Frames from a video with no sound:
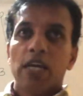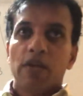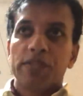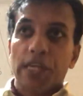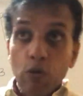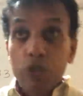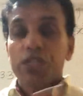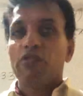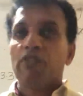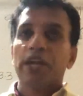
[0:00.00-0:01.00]
If it's a huge
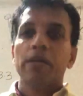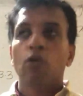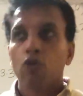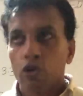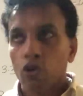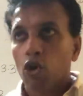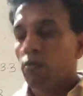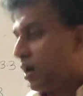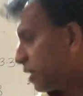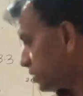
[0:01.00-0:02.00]
difference, no
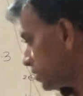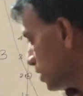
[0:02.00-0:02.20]
marks.